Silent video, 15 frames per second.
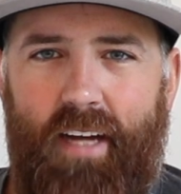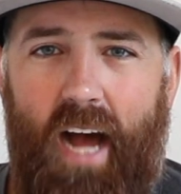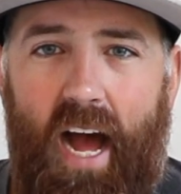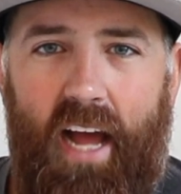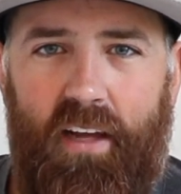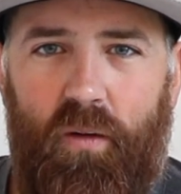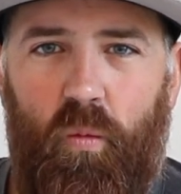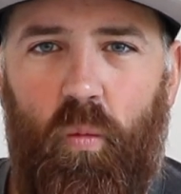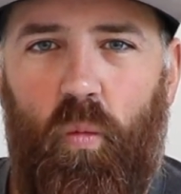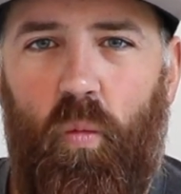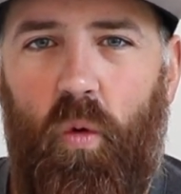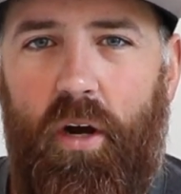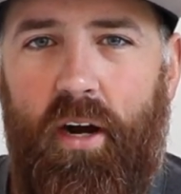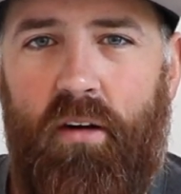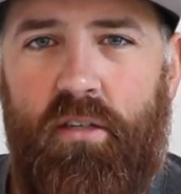Hi,
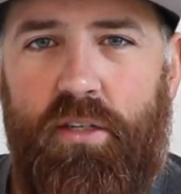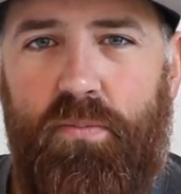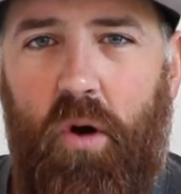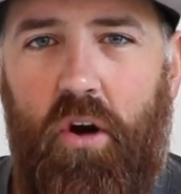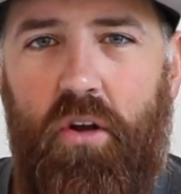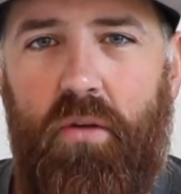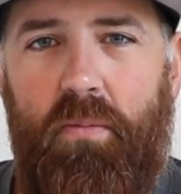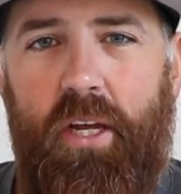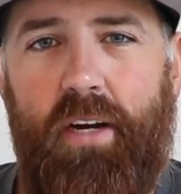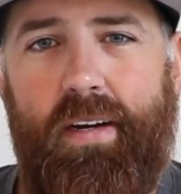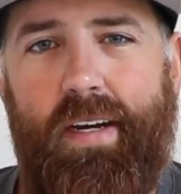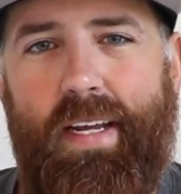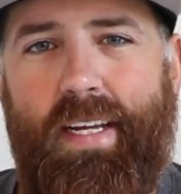One Hour Smart Home here,